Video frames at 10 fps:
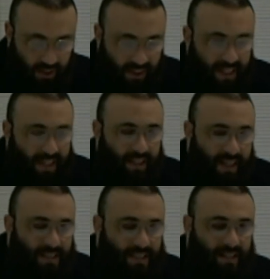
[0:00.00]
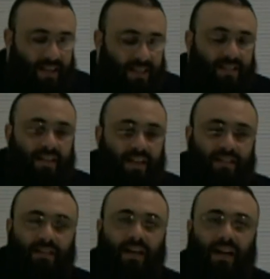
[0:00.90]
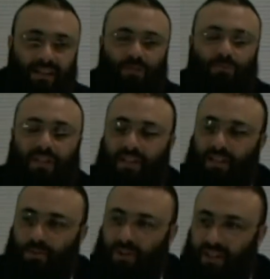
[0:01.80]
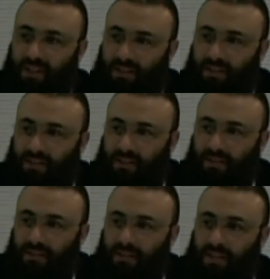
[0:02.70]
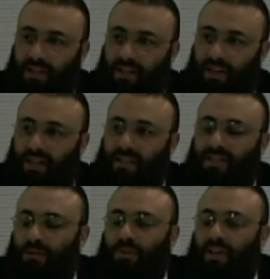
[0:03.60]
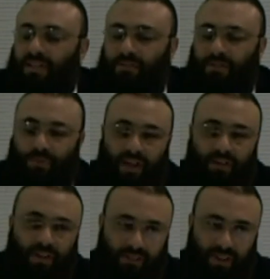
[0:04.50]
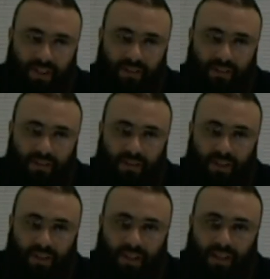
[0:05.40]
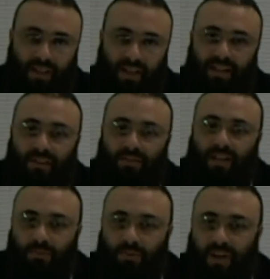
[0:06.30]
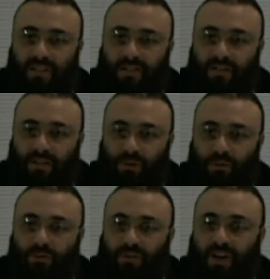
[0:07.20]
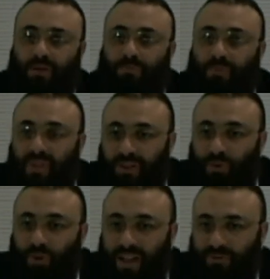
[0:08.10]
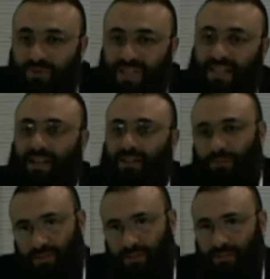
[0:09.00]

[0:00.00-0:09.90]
Isn't that ultimately liberating? It's liberating from everything. It even liberates you from grief itself.